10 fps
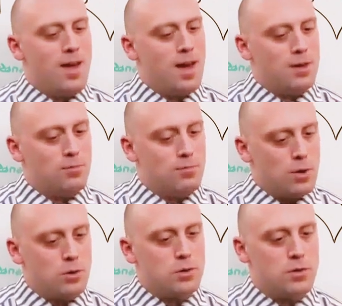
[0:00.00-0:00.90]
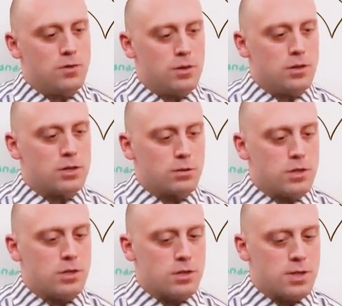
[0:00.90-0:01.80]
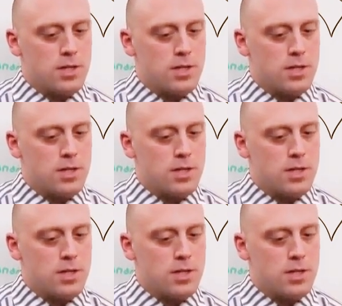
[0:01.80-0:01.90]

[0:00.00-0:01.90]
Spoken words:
And most of the excretion